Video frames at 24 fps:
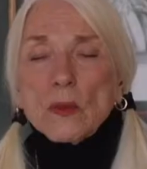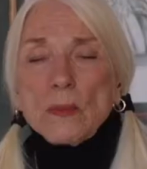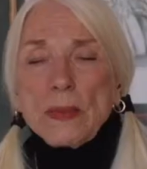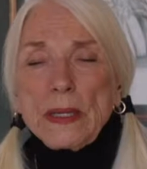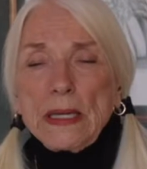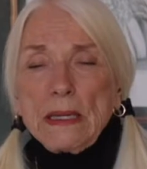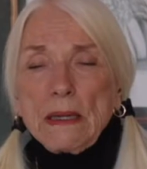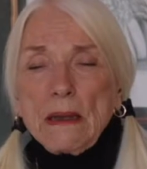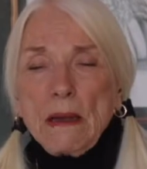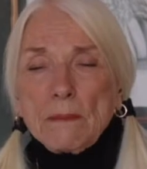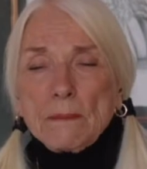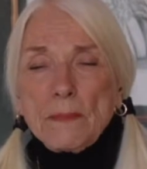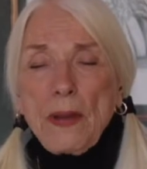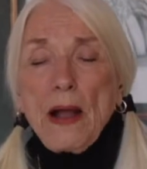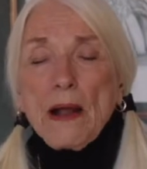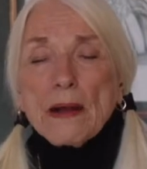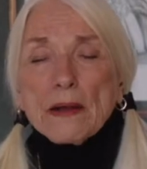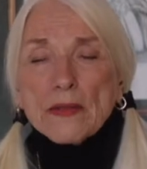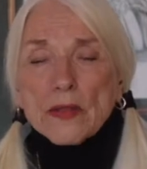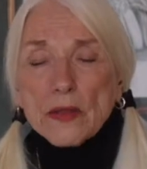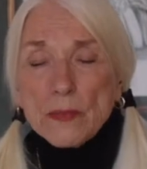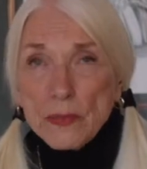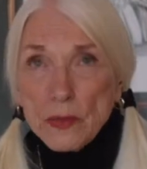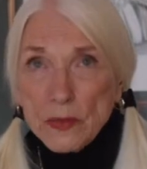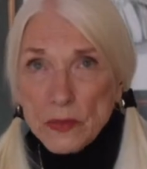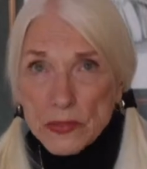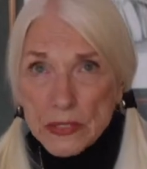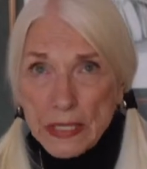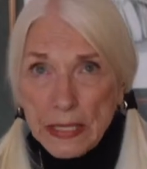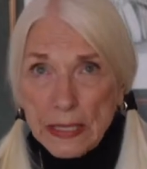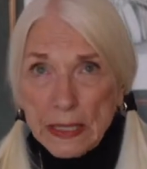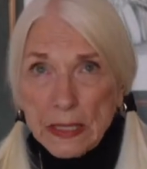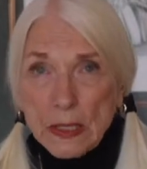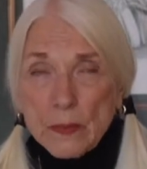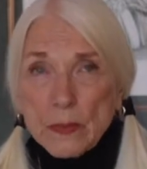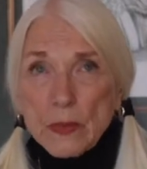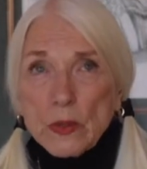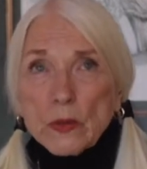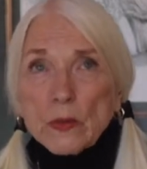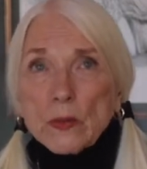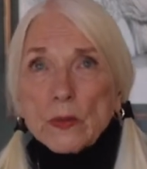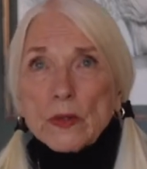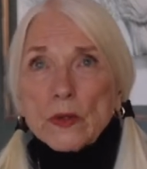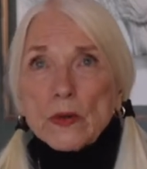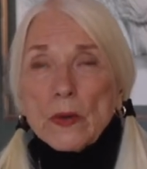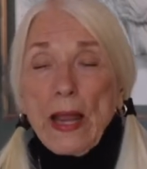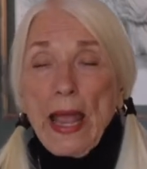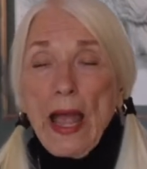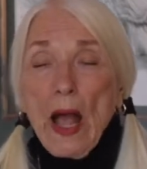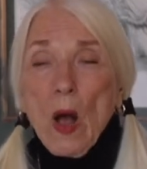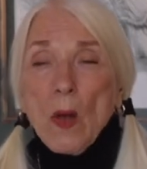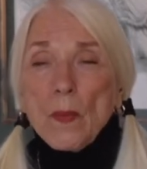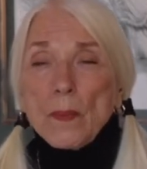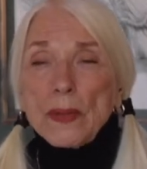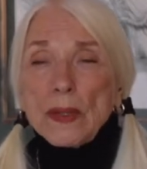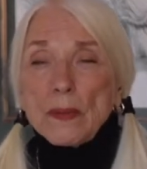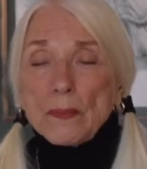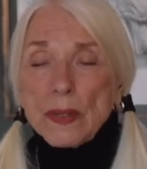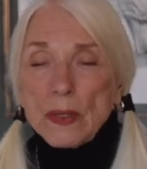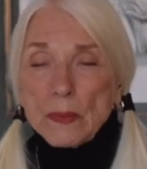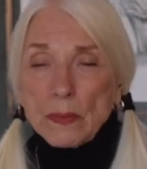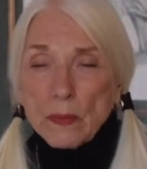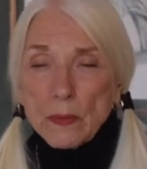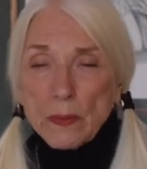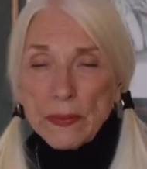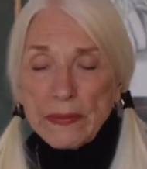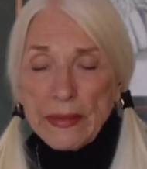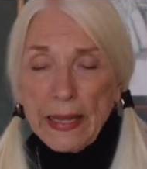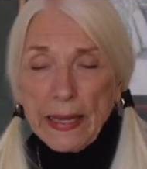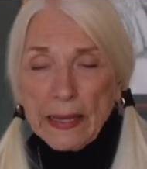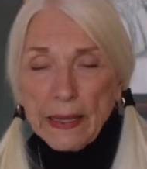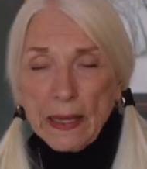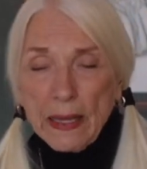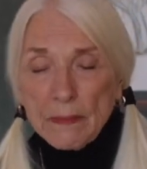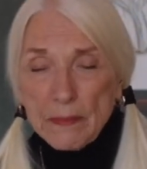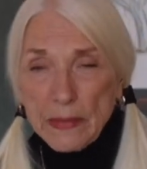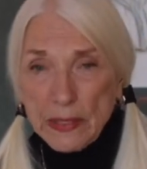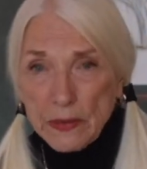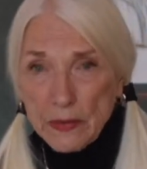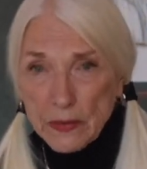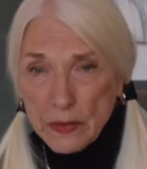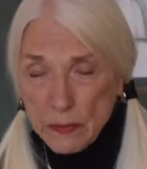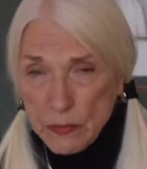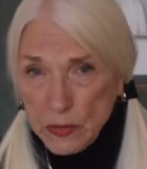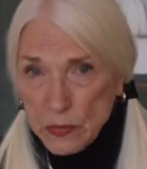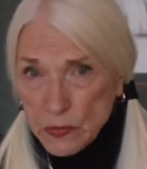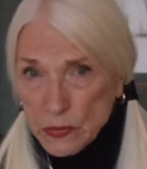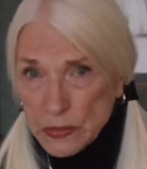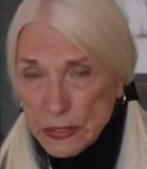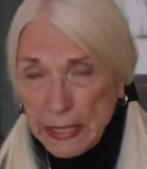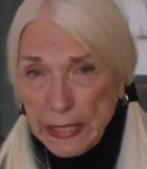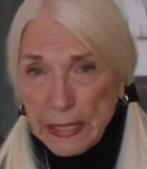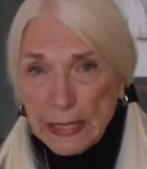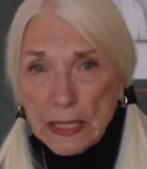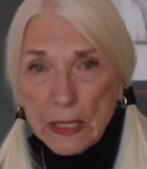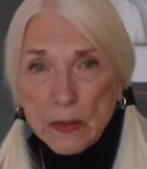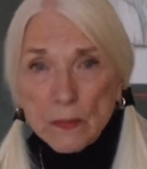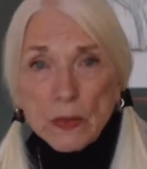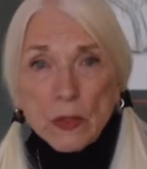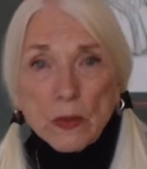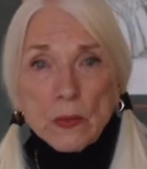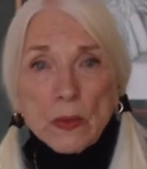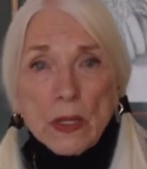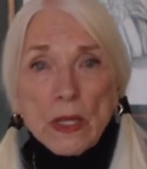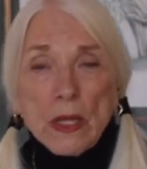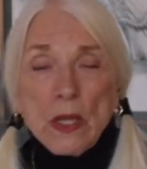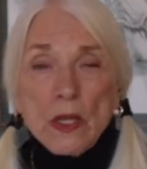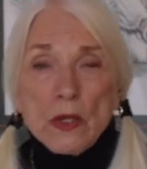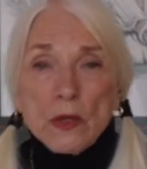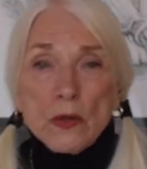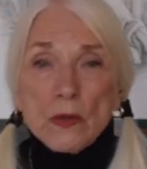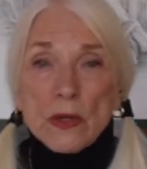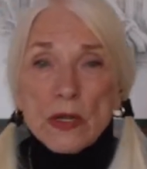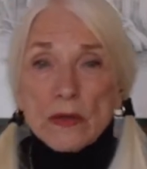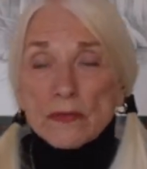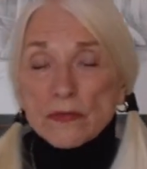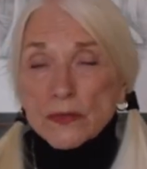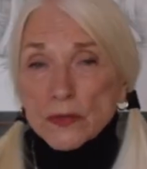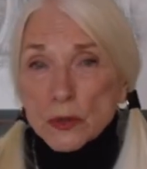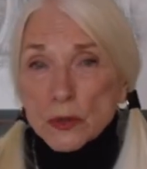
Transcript: be part of the museum. You're helping people when they come into the museum. You give